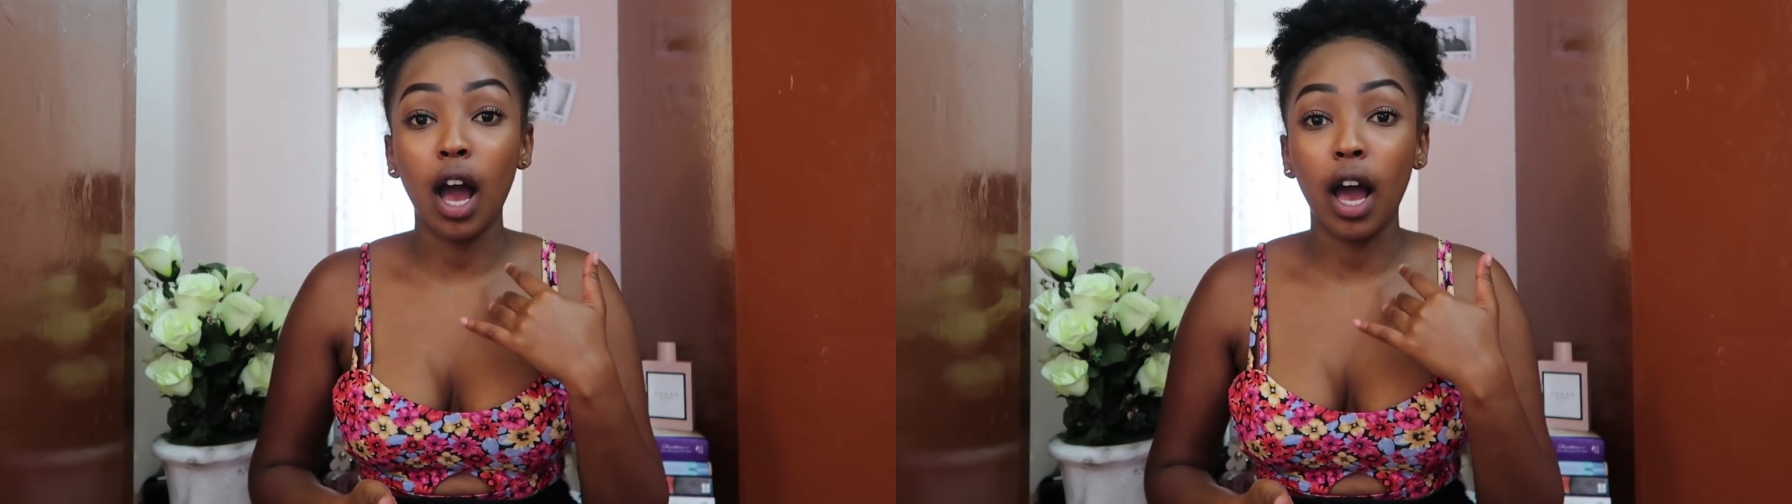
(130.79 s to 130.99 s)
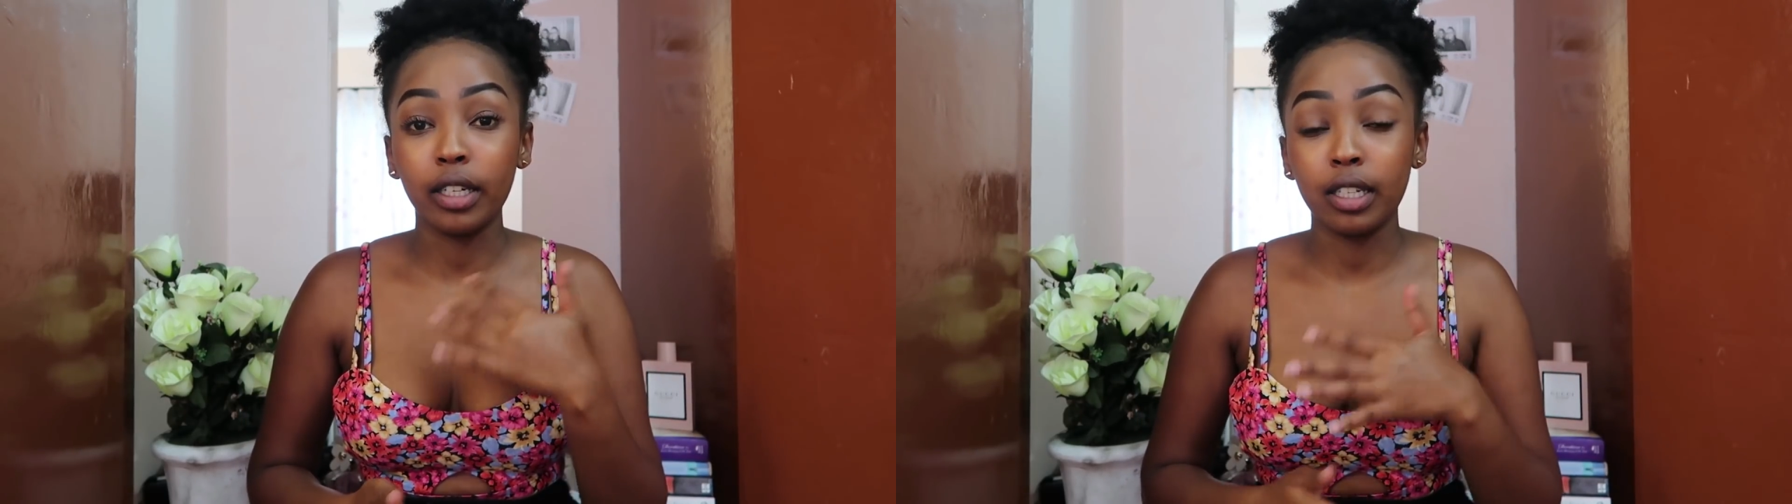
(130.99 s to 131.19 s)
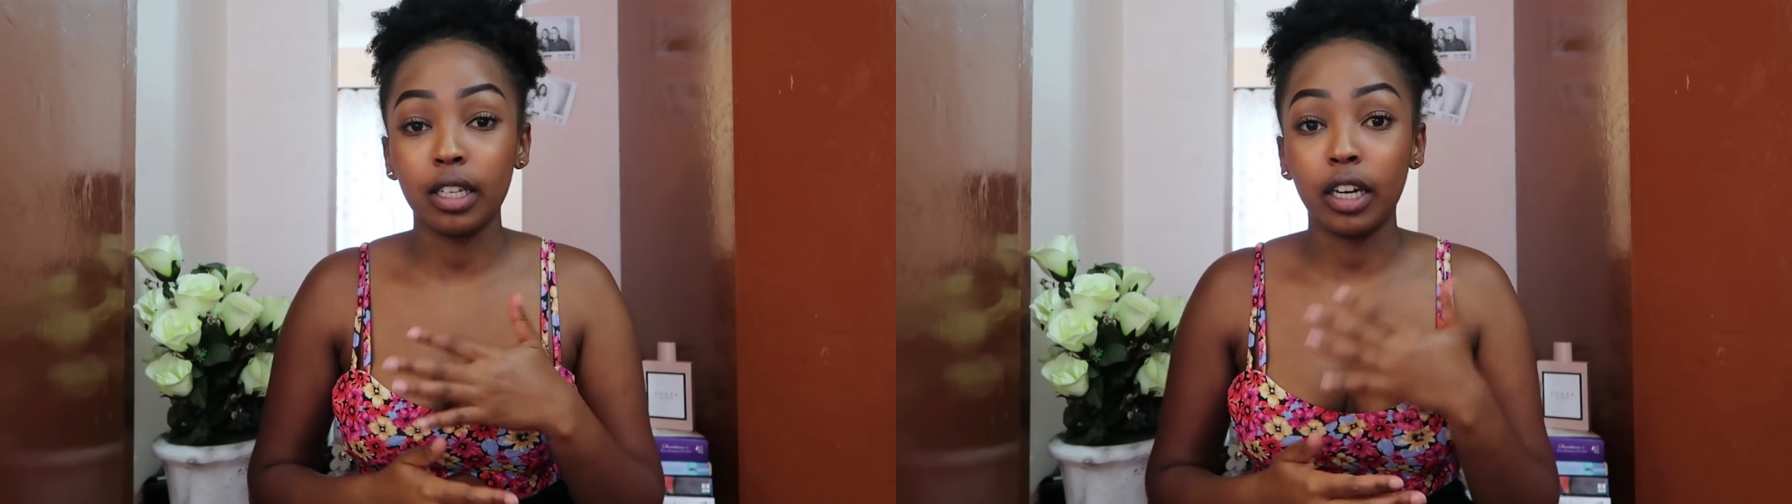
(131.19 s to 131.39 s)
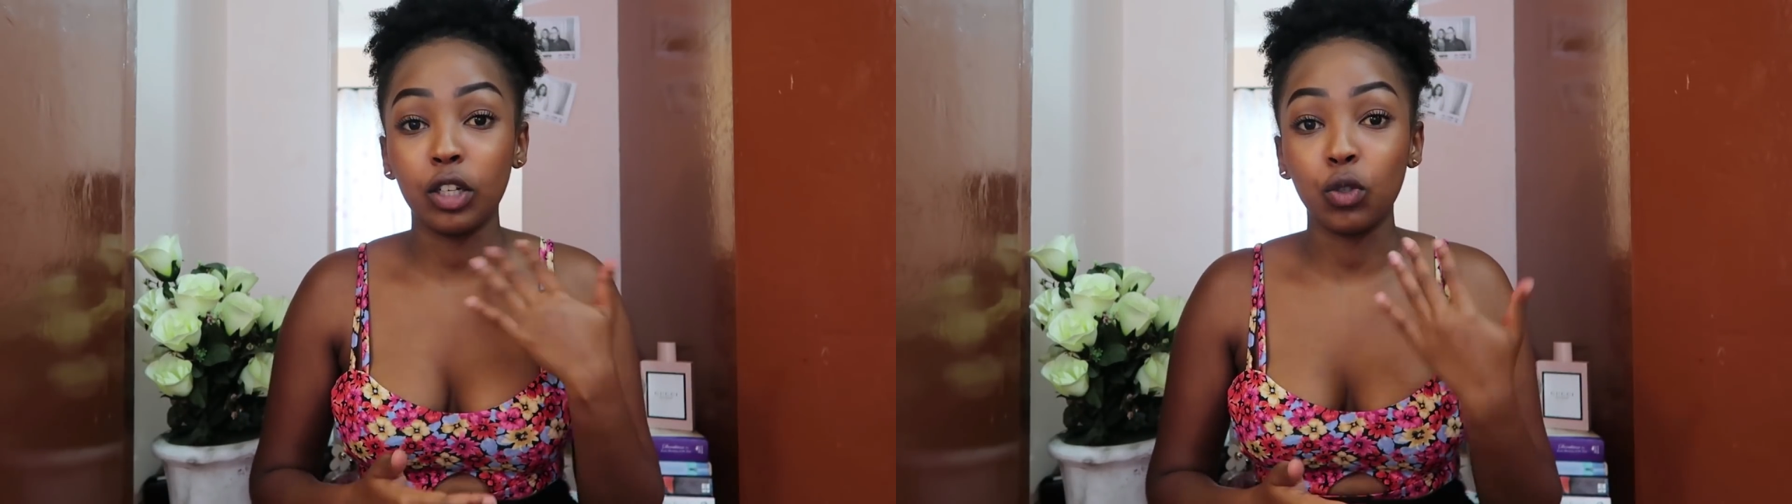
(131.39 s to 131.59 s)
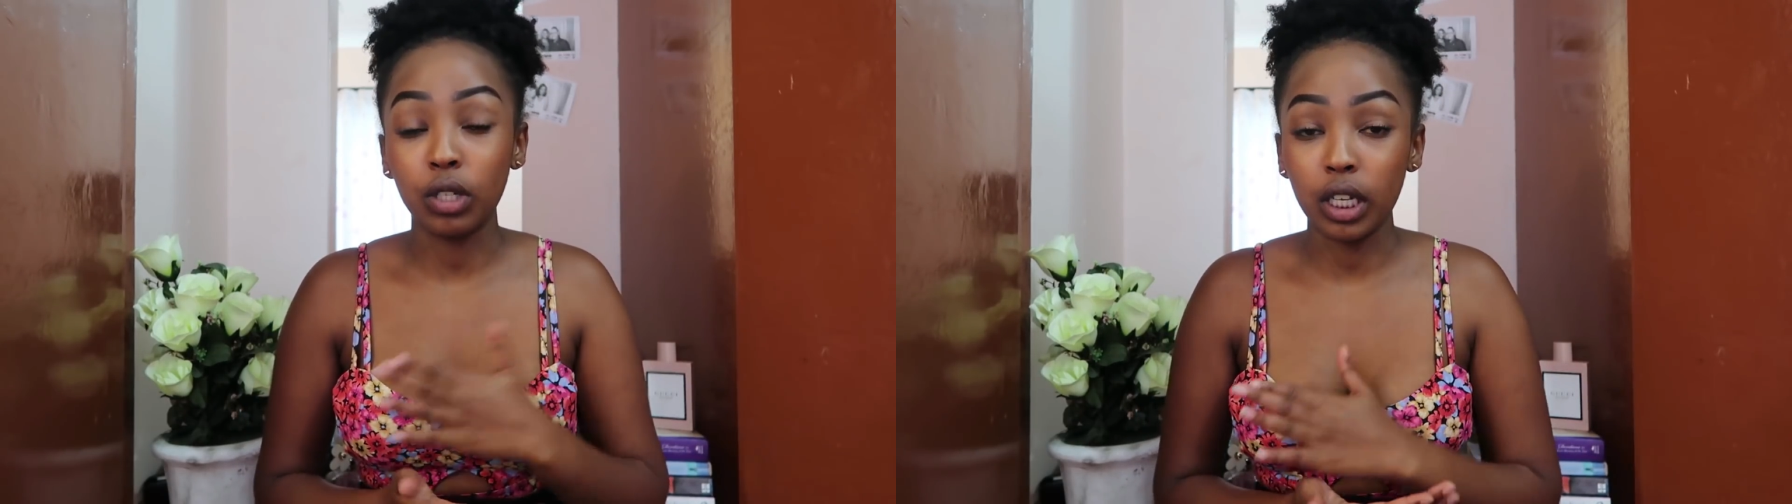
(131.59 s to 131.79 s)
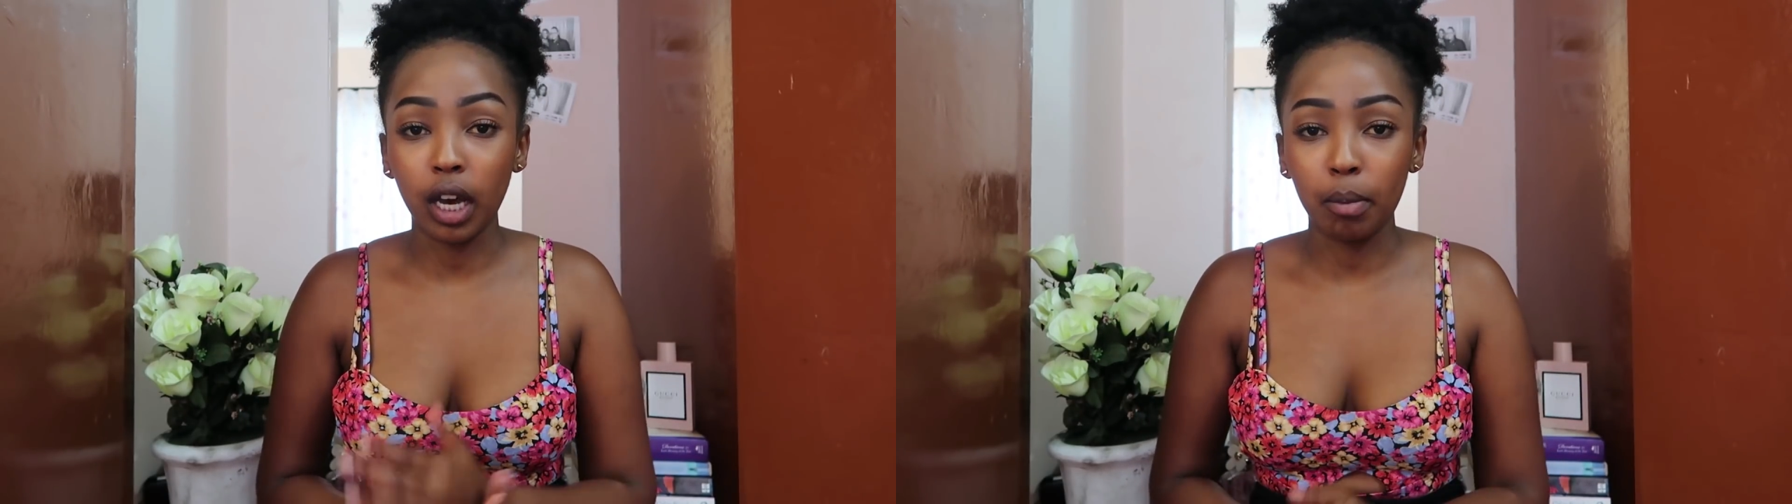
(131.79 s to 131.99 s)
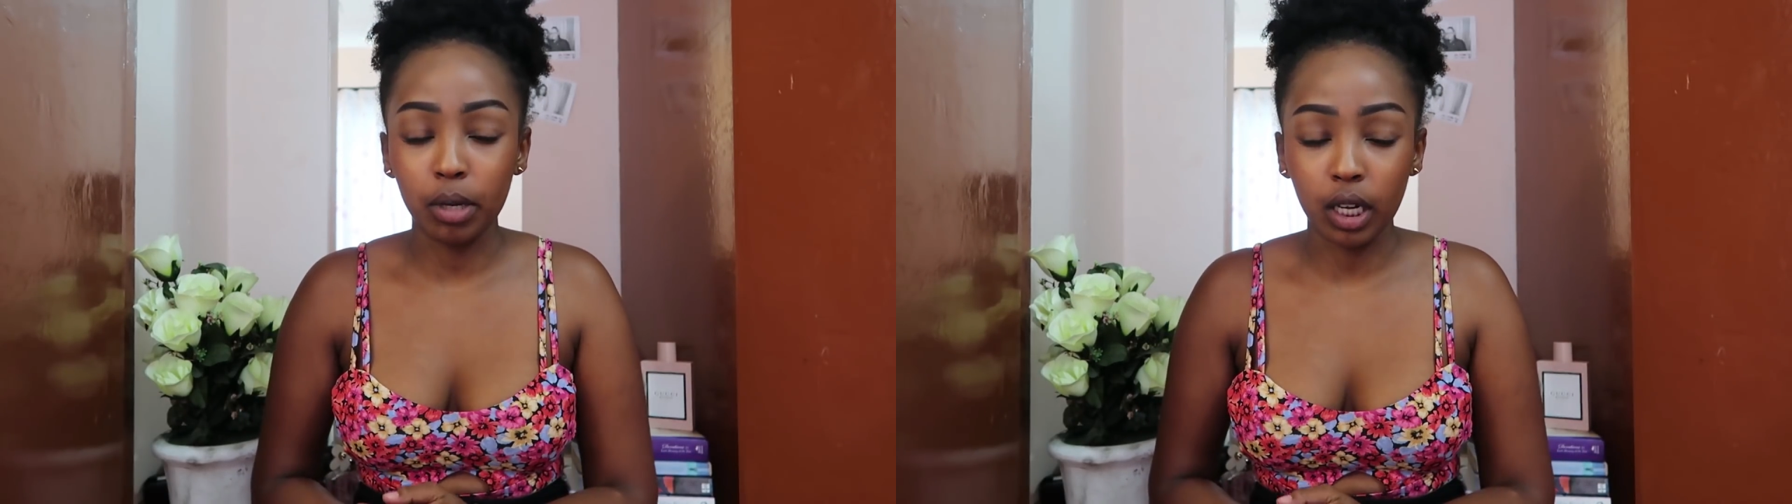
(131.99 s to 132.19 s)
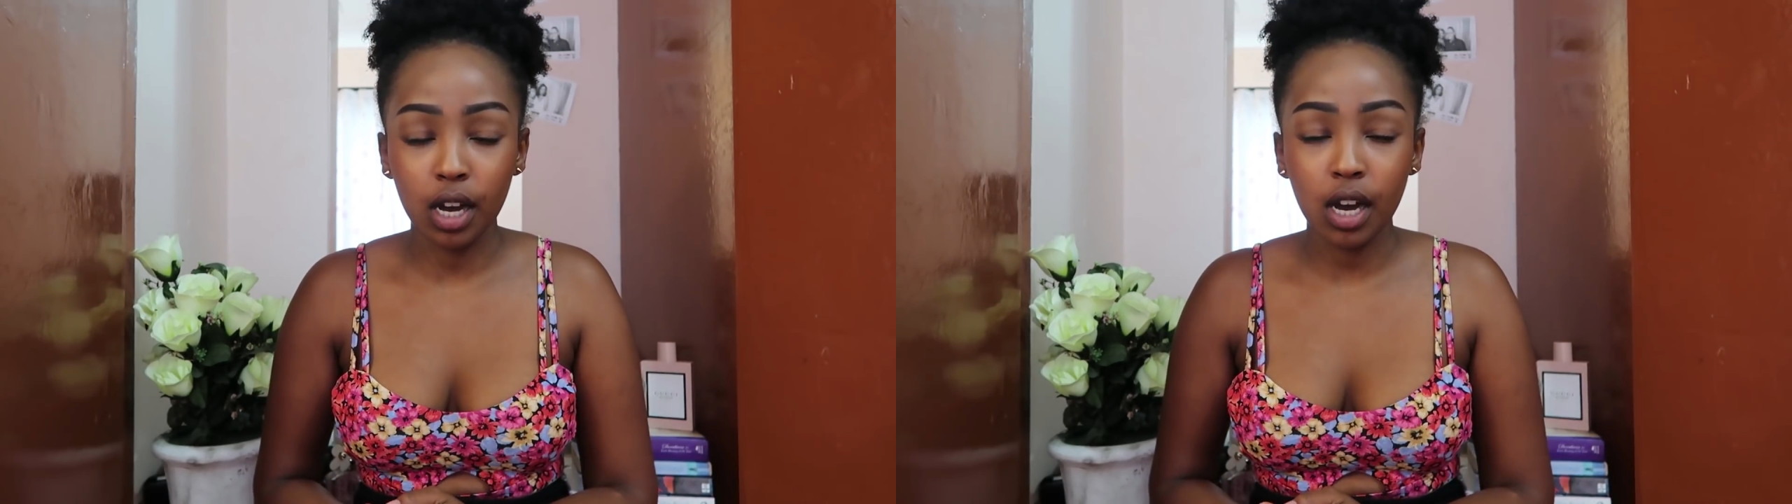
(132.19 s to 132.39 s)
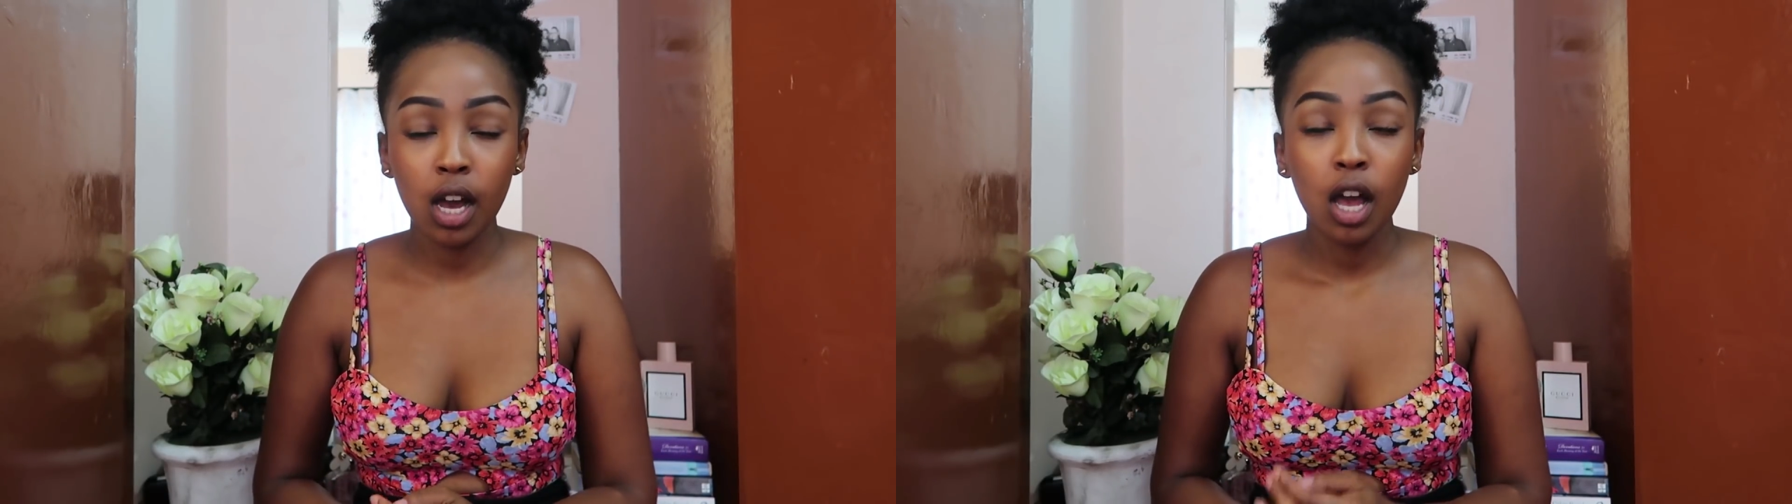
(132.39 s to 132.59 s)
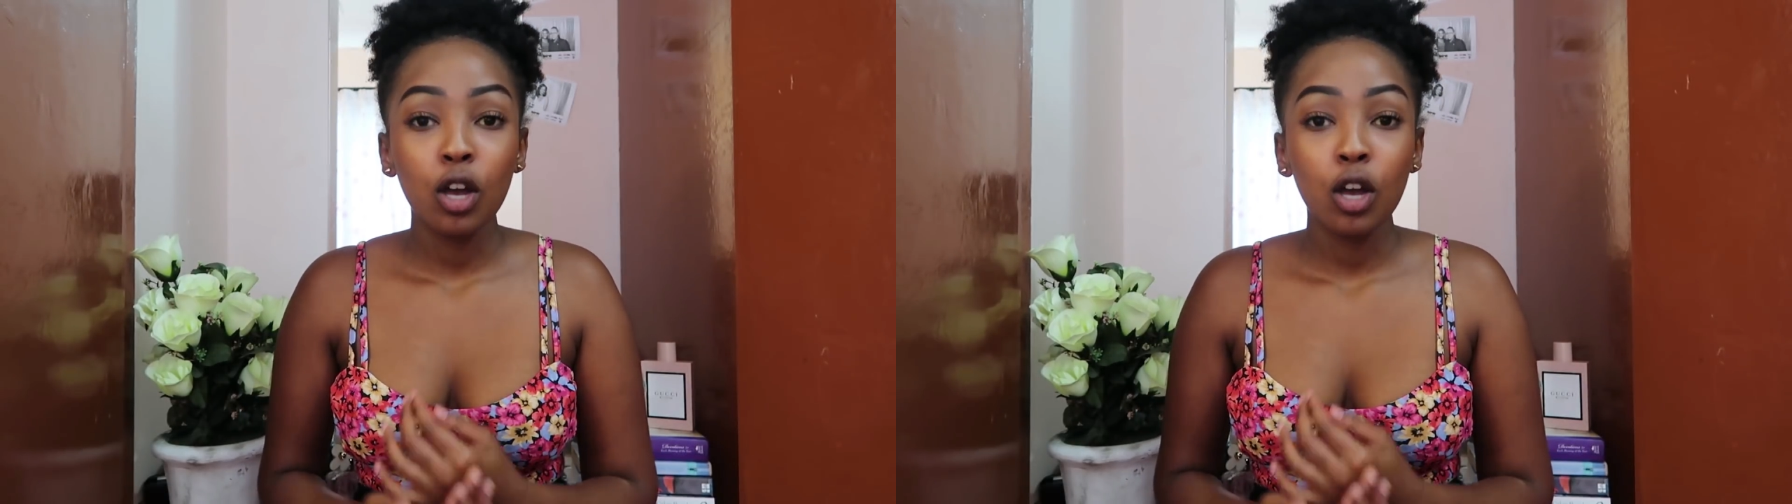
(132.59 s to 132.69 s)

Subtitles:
I decided to take a break.